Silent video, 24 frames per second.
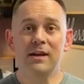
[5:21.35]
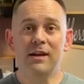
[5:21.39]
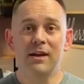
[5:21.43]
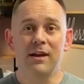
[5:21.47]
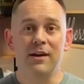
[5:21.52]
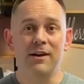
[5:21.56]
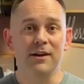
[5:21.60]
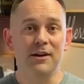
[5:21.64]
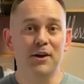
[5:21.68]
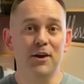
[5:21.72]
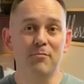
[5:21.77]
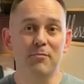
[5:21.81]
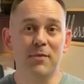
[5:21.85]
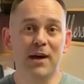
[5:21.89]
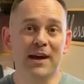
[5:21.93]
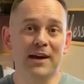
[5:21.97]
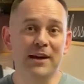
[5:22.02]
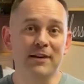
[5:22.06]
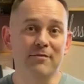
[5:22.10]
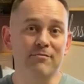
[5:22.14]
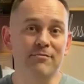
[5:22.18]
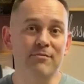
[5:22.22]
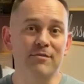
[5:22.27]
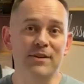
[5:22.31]
Uh, come back
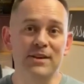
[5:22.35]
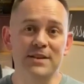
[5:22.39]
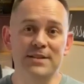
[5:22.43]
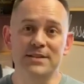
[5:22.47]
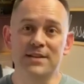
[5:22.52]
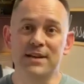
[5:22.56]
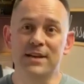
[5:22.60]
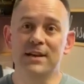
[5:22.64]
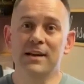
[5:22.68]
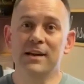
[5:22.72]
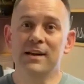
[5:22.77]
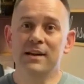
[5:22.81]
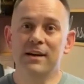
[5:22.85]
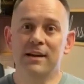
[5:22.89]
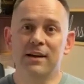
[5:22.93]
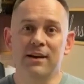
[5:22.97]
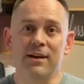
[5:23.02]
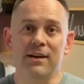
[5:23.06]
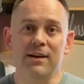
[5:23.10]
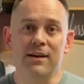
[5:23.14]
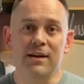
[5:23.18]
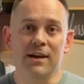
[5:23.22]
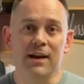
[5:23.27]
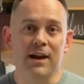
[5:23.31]
and visit.
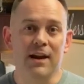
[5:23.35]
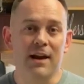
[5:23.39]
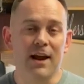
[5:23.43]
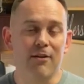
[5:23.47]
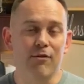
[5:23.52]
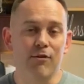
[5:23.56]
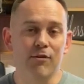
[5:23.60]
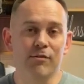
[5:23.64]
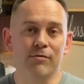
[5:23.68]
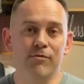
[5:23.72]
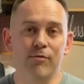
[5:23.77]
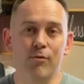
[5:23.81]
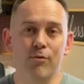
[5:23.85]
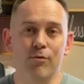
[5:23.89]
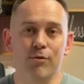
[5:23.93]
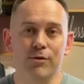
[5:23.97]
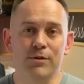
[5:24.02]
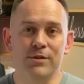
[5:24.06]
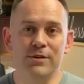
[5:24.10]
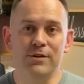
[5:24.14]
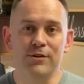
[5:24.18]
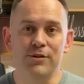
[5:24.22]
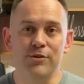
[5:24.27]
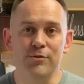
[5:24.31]
Uh, and I look
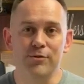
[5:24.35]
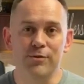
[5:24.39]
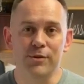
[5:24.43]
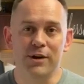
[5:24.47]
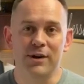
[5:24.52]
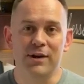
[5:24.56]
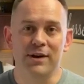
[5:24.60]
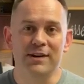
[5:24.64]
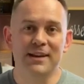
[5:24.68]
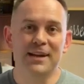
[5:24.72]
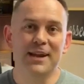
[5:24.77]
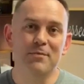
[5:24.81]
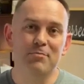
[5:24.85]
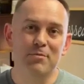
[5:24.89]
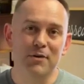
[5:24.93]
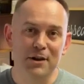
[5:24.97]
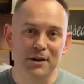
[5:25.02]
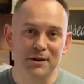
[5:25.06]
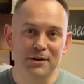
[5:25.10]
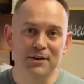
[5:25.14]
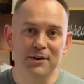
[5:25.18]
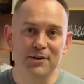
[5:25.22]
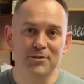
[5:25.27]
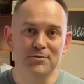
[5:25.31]
forward to uh, keeping
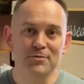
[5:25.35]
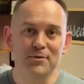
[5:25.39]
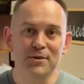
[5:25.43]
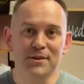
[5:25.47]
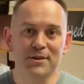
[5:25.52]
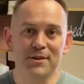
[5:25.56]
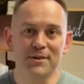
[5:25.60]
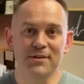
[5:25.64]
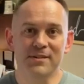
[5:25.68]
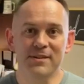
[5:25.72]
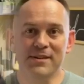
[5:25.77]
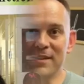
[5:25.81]
in touch with you.